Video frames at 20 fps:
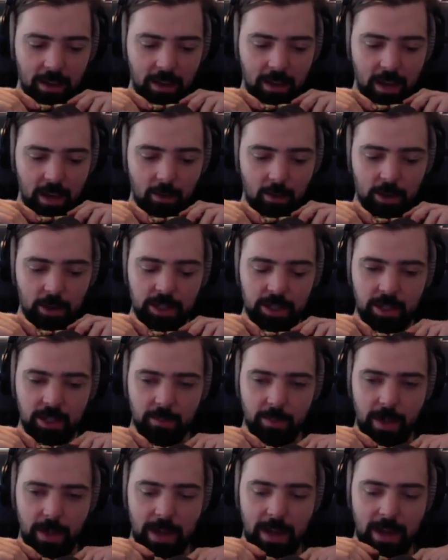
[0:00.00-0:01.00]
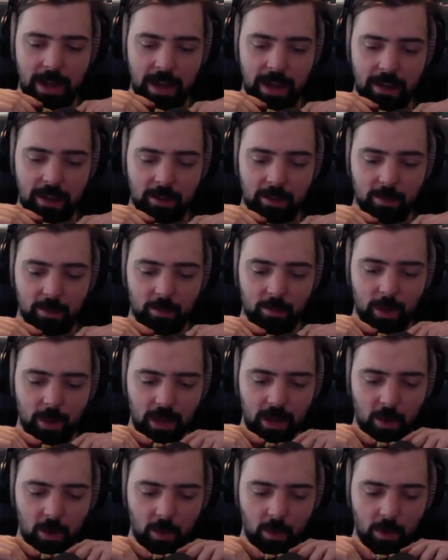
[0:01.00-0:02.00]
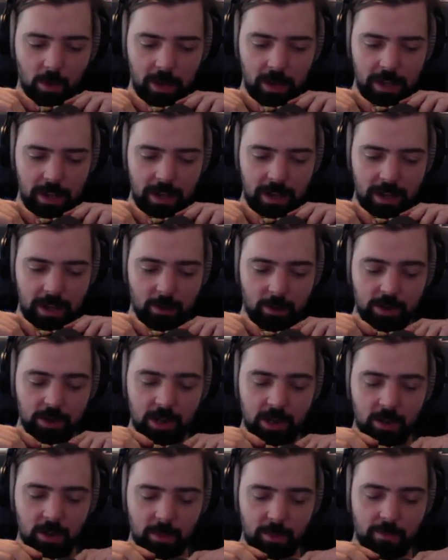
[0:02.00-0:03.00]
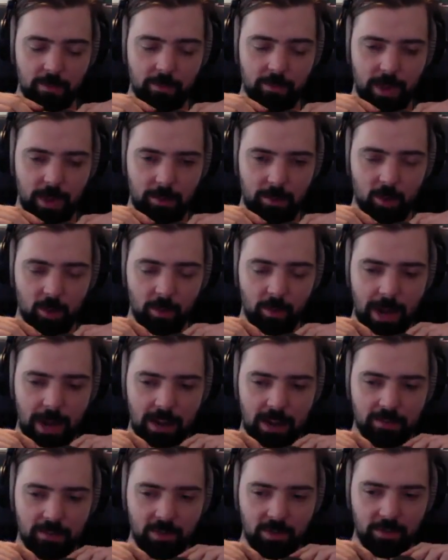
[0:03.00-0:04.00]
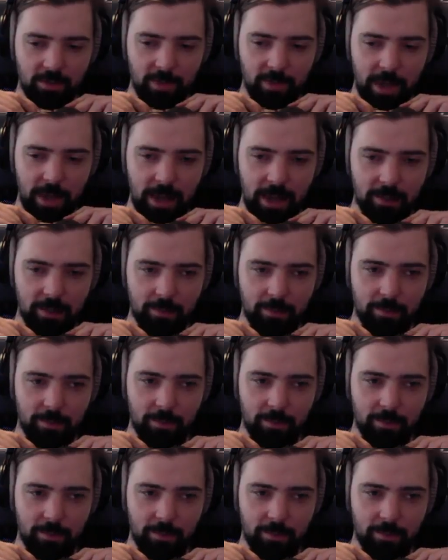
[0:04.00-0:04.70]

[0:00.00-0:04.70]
wish that my recording, I wish I would have been more mindful of my